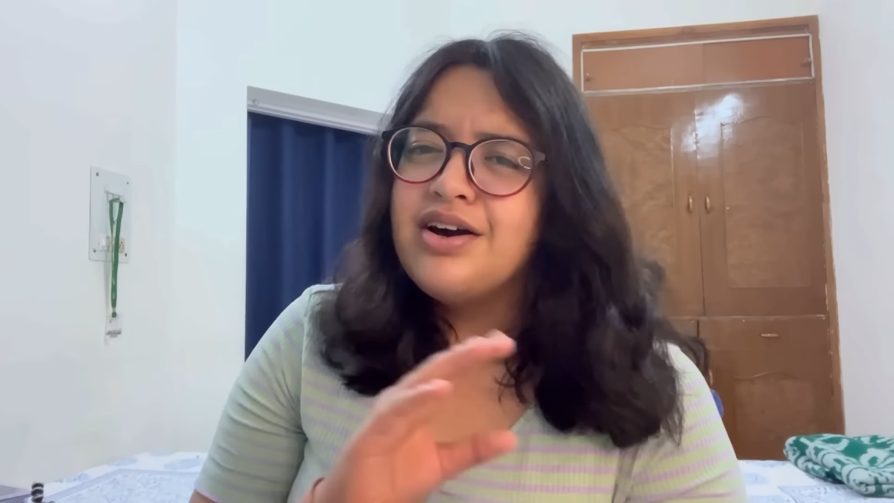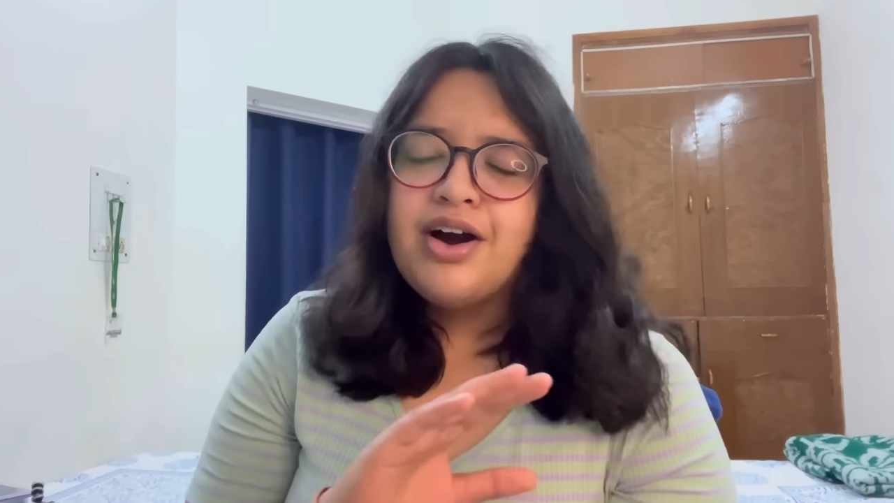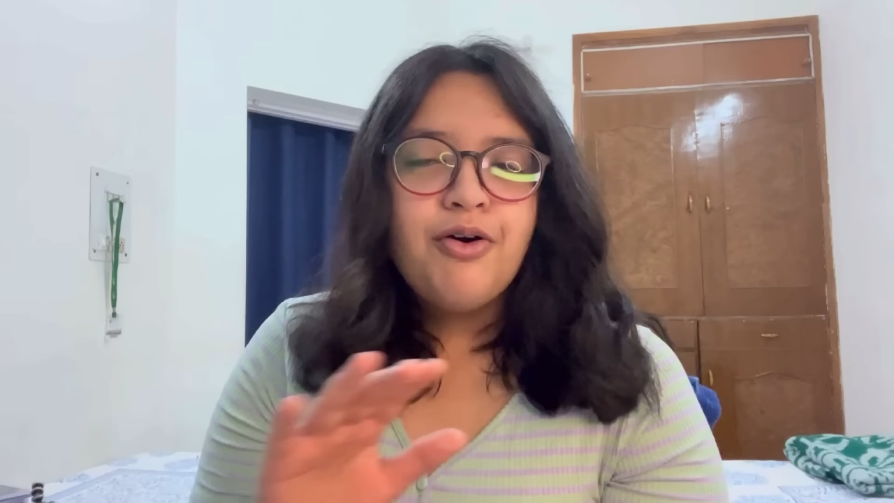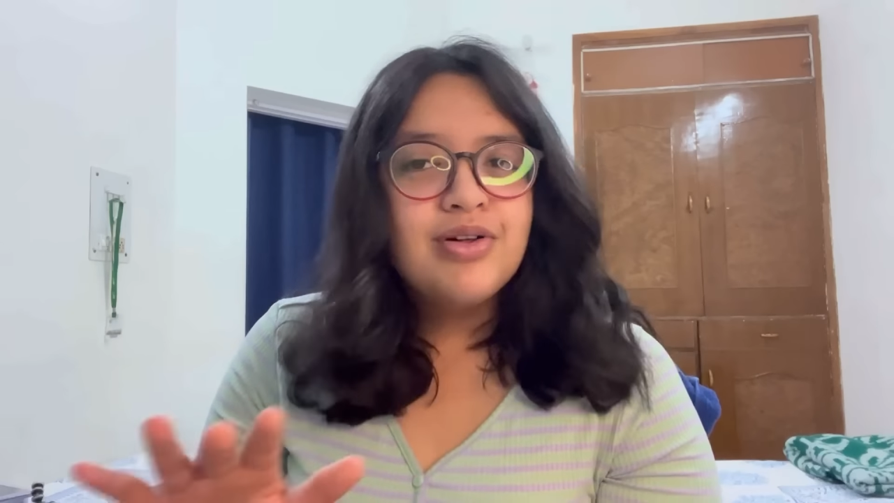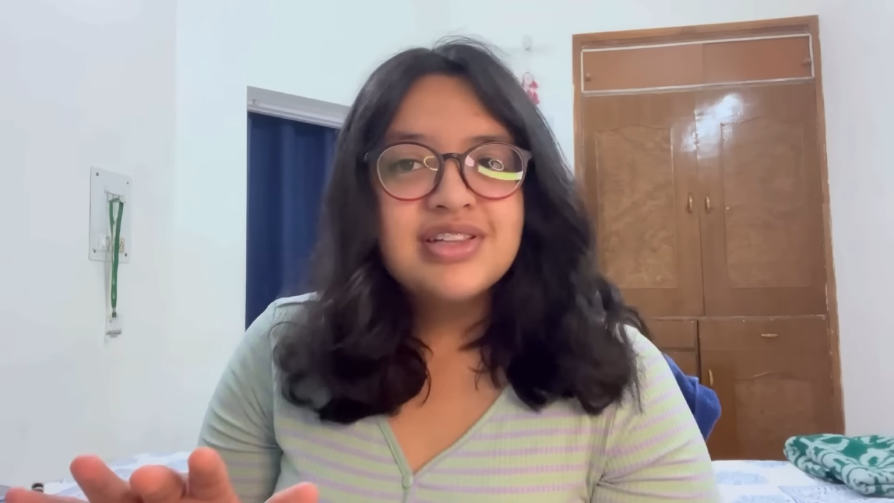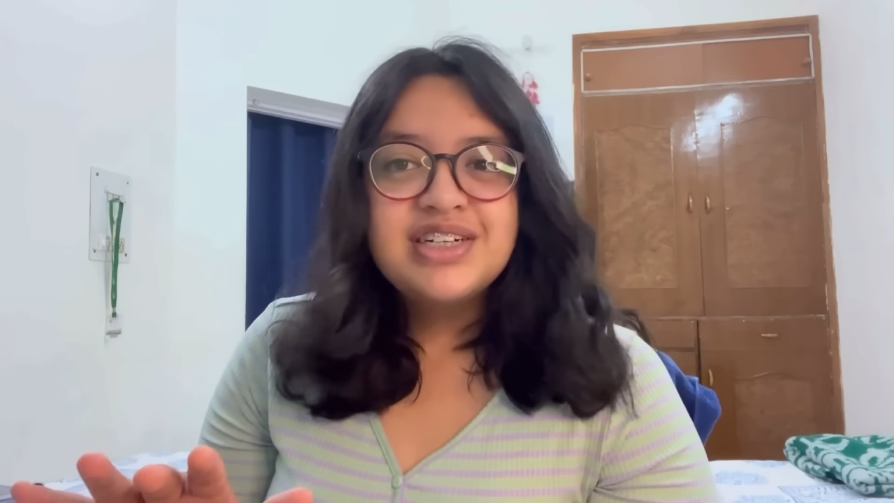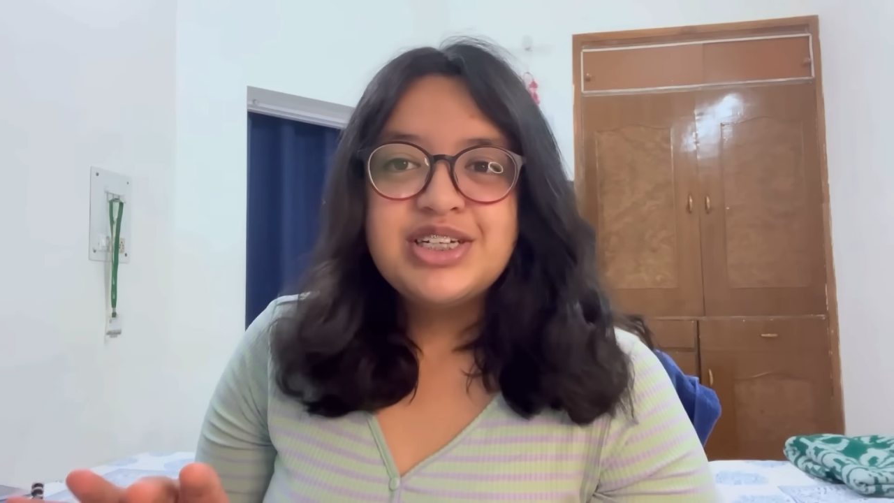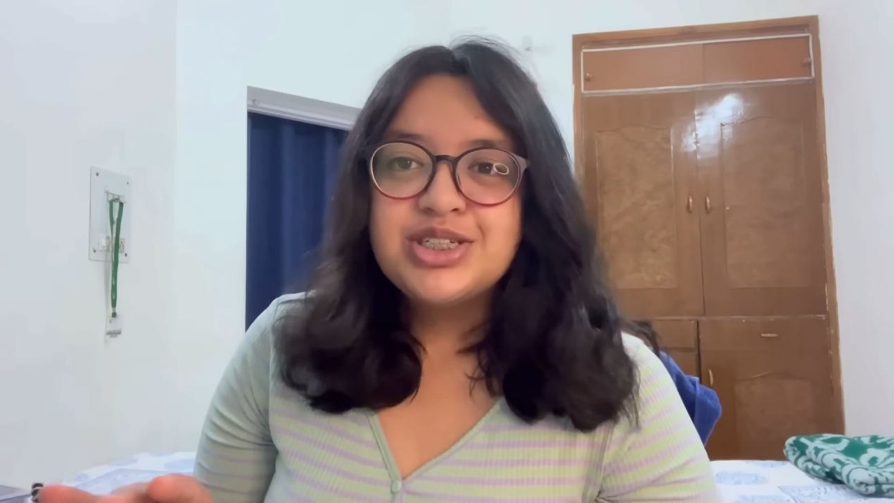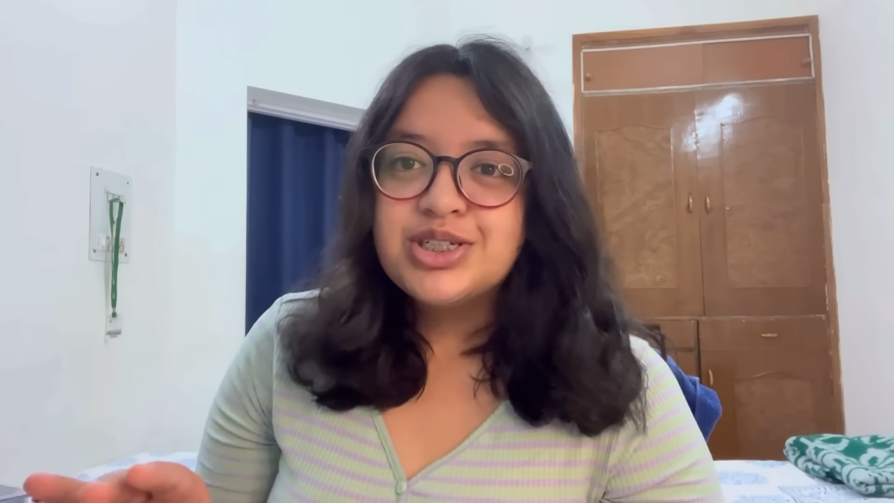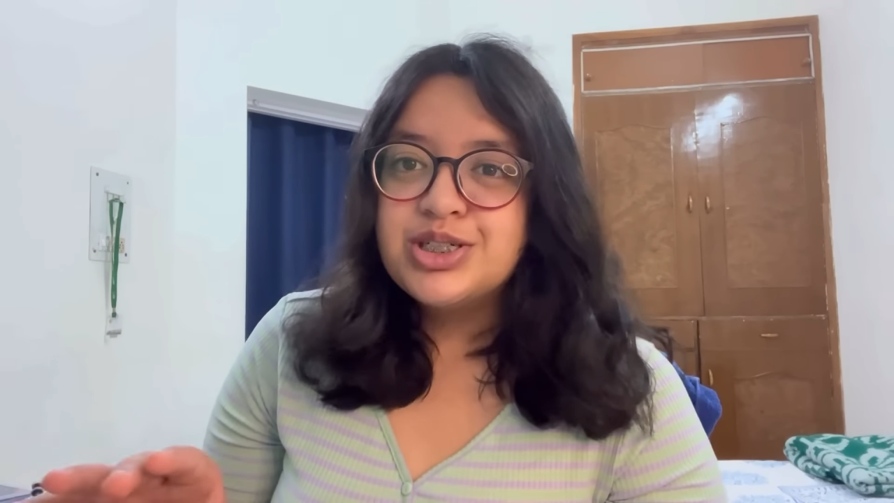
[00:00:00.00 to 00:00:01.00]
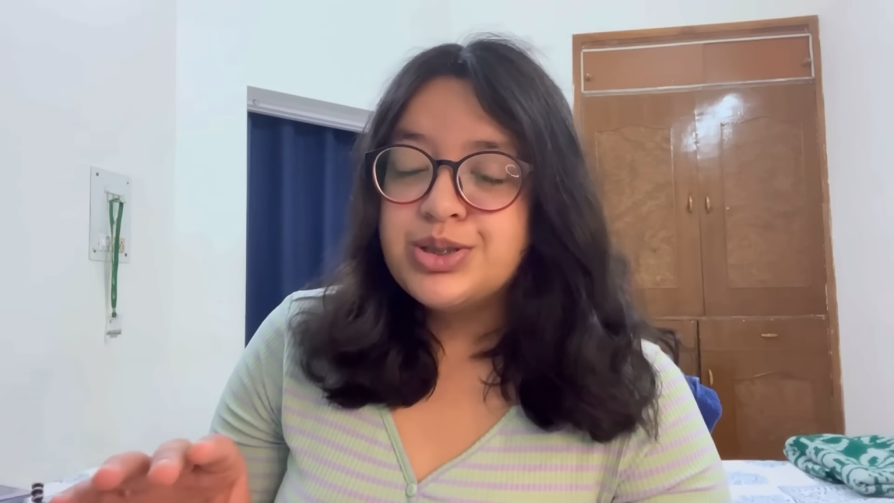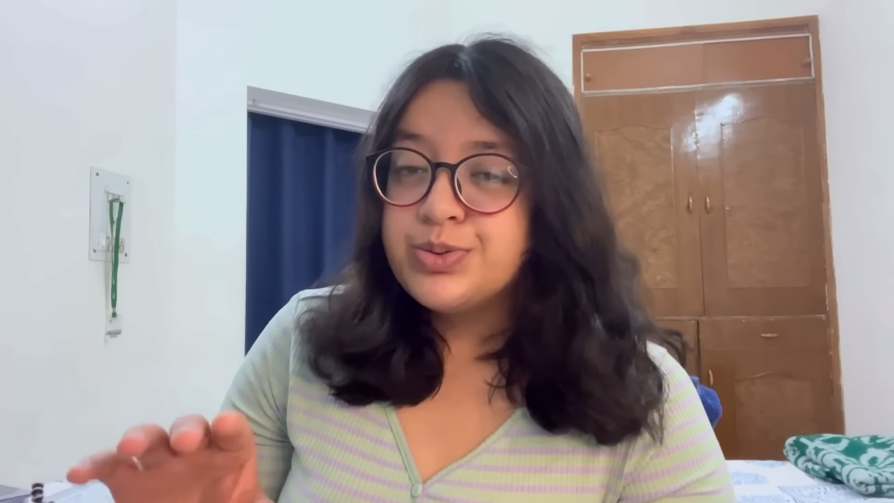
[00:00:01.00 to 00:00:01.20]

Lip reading: All the teachers